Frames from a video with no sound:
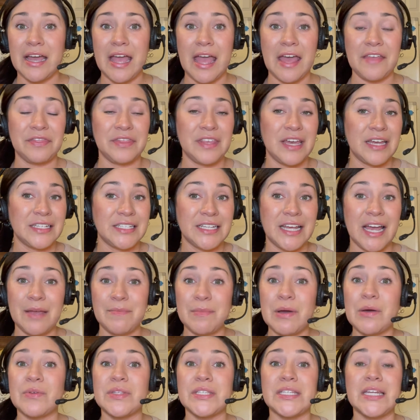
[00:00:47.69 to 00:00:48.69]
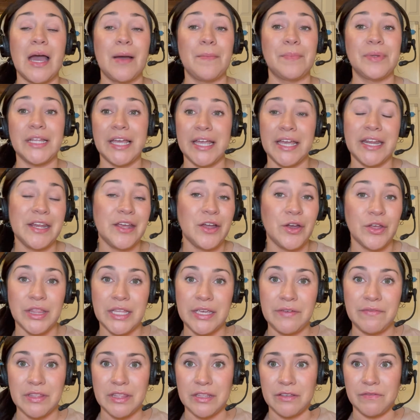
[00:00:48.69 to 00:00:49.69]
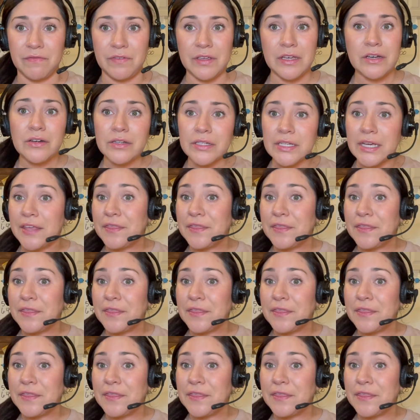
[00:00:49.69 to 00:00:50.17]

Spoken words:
At that time, I was not planning on leaving the field.